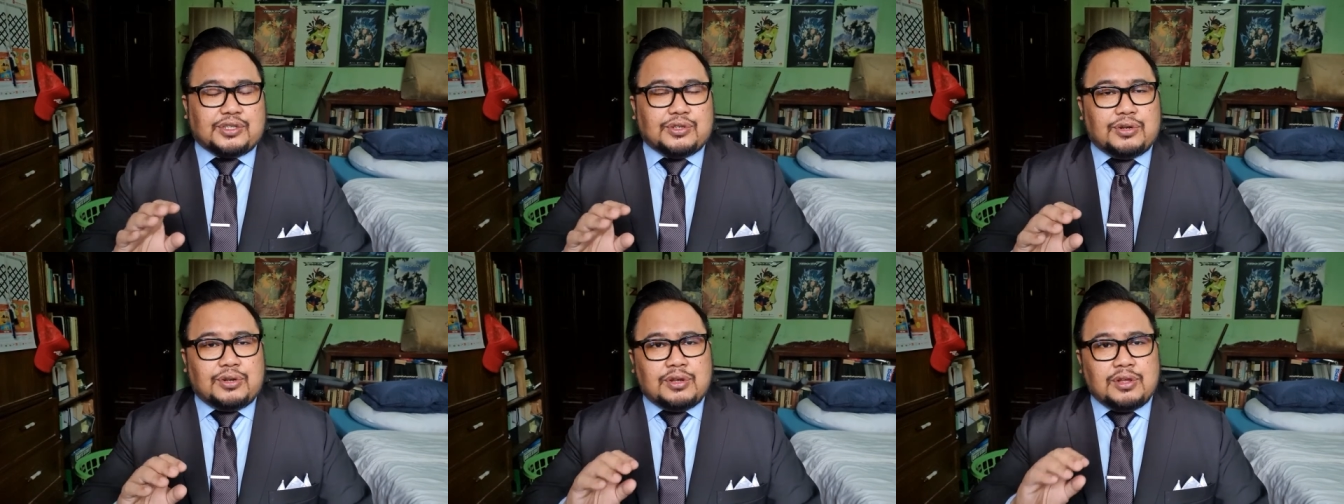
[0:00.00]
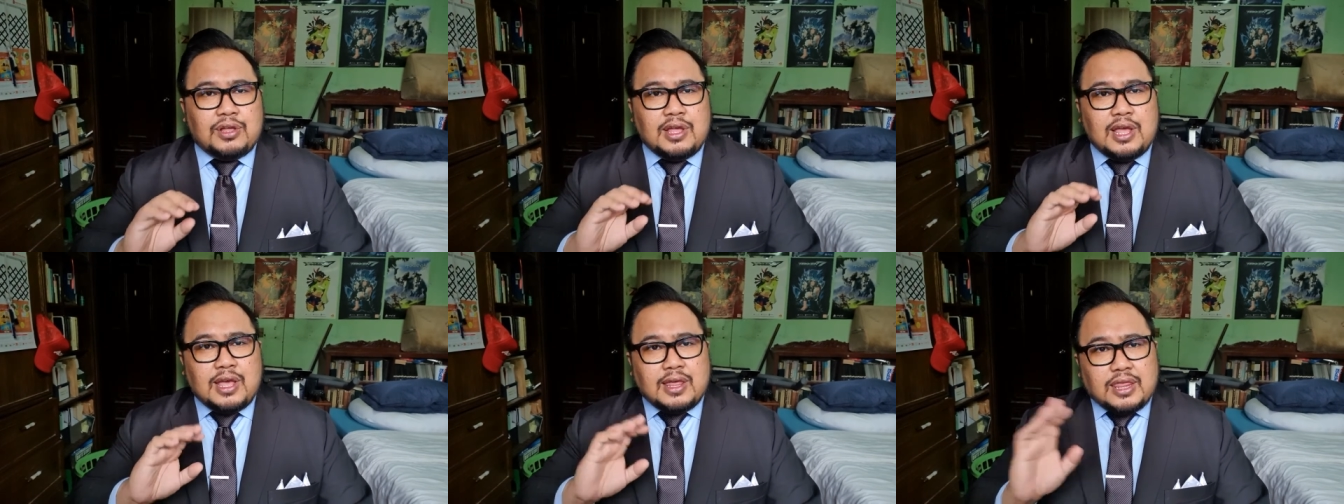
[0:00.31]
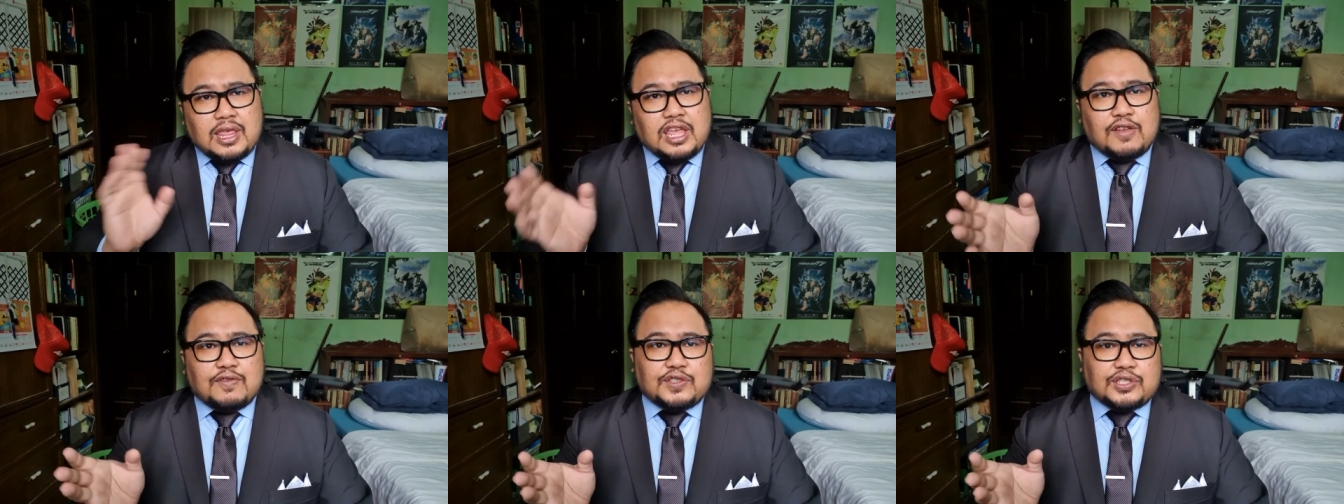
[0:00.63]
No,
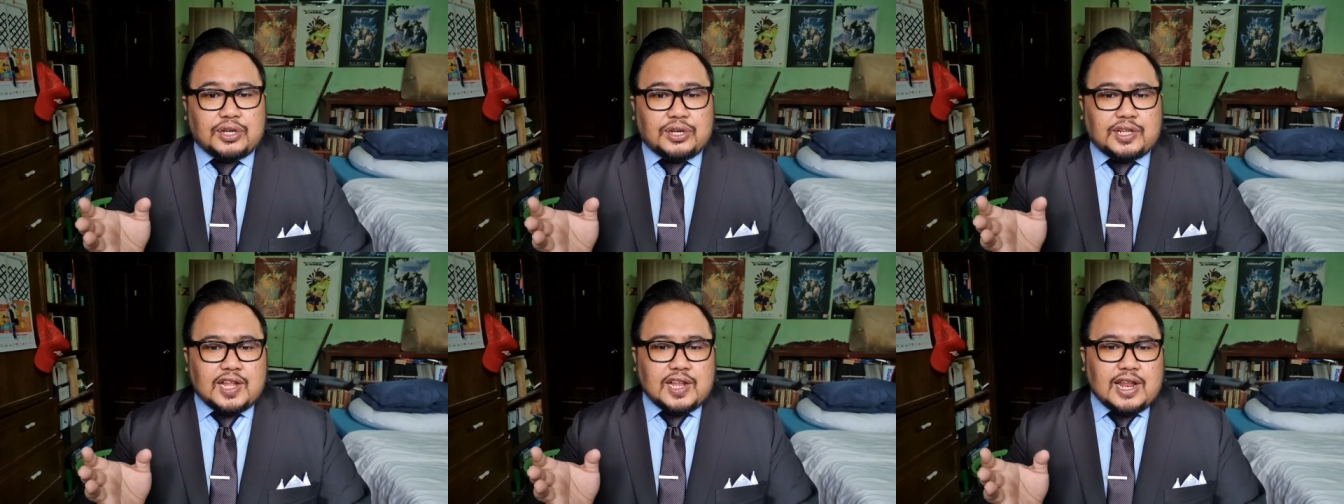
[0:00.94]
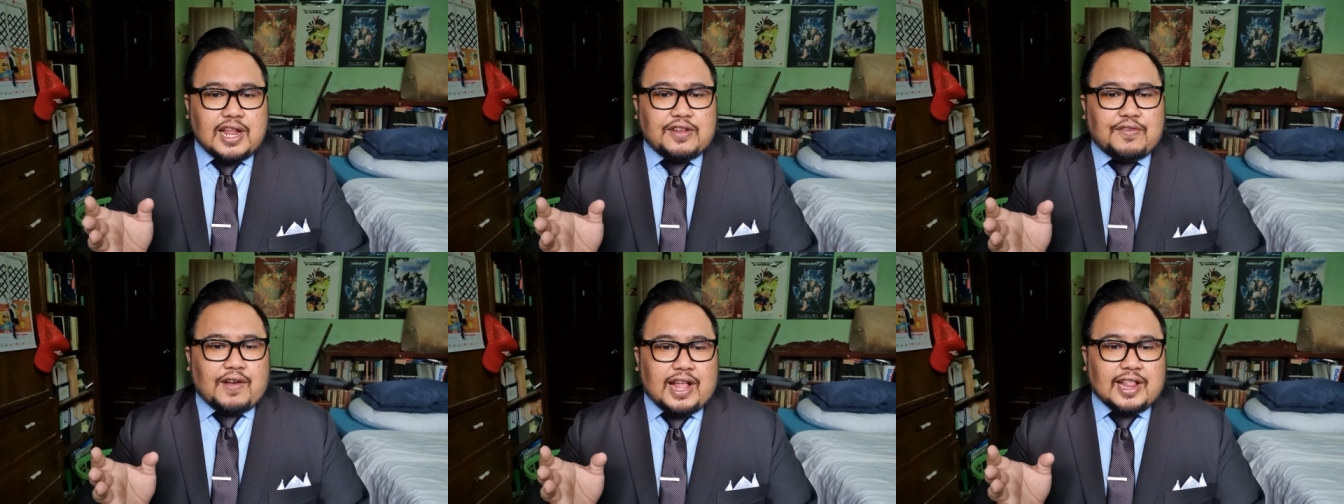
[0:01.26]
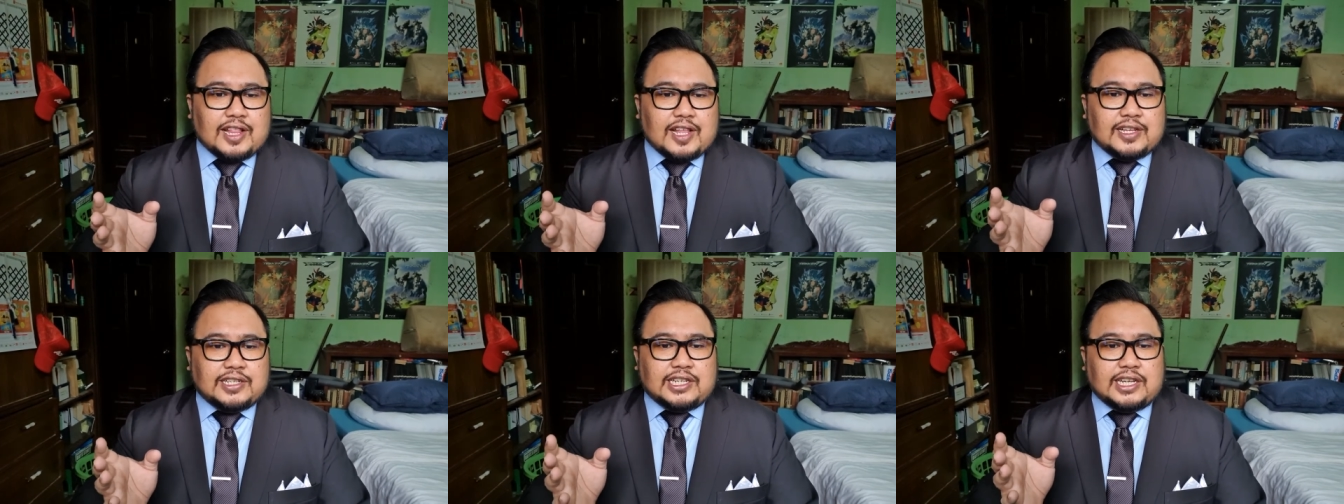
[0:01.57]
they have certain
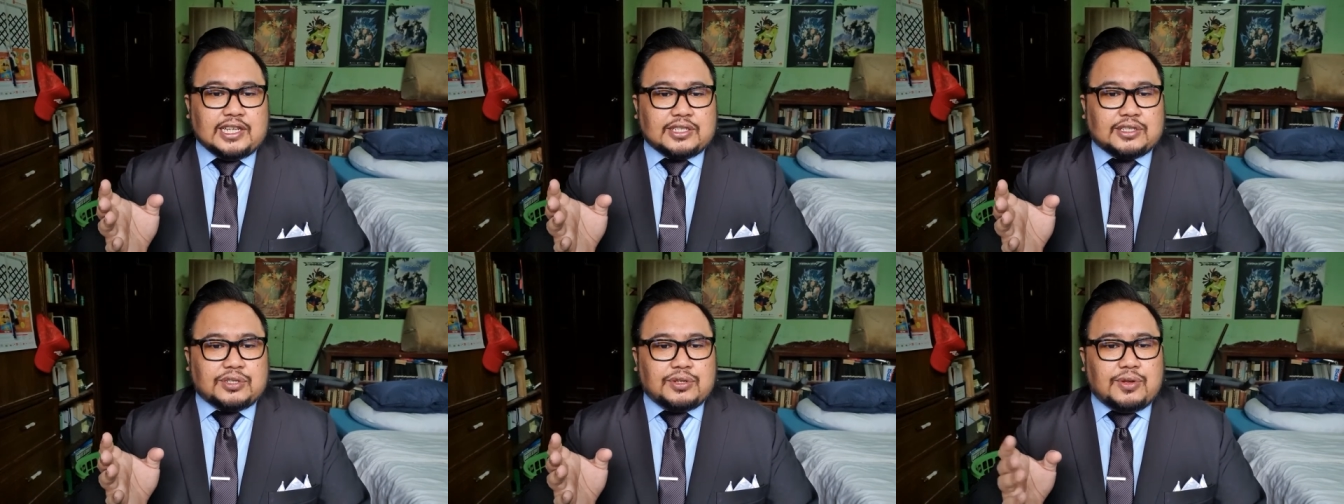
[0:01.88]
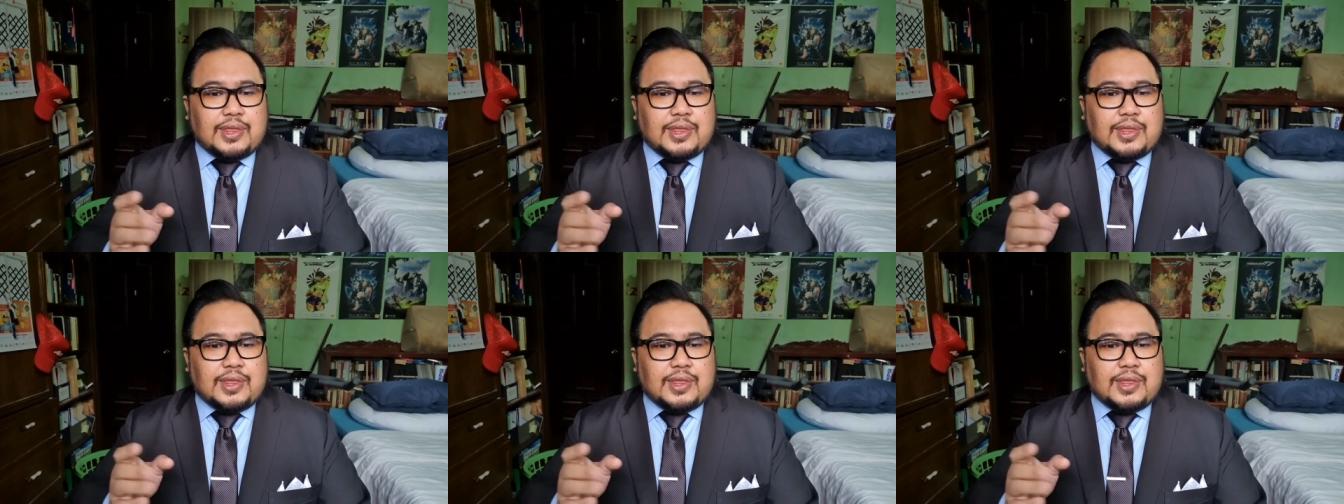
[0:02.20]
advantages.